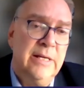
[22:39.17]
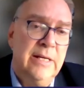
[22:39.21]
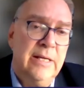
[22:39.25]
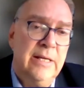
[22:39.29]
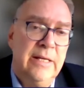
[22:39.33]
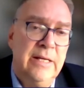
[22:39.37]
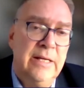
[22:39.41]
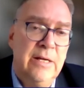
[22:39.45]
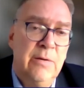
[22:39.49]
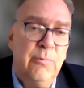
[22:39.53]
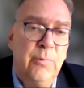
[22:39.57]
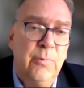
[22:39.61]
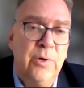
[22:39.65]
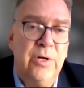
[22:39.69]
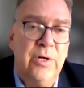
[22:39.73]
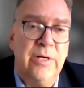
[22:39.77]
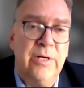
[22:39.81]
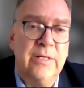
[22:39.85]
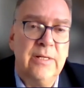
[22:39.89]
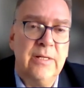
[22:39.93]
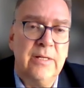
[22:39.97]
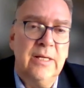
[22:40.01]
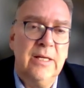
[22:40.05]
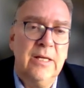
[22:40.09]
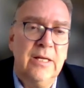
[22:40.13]
in a
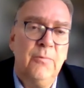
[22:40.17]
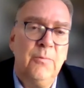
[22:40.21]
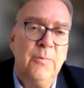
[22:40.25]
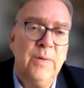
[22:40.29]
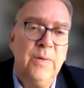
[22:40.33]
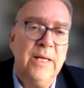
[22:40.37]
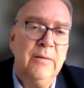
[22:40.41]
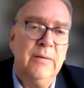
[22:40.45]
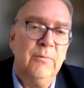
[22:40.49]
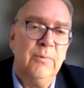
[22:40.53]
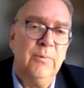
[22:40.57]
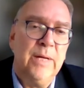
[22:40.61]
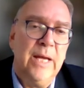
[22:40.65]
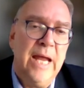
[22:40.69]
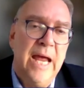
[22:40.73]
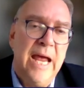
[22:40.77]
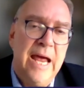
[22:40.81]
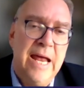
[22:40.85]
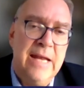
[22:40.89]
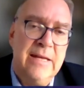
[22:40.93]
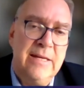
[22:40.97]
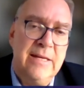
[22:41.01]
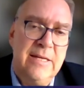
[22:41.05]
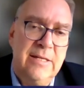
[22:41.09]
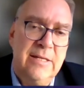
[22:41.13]
word. We
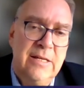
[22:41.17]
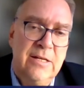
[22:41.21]
had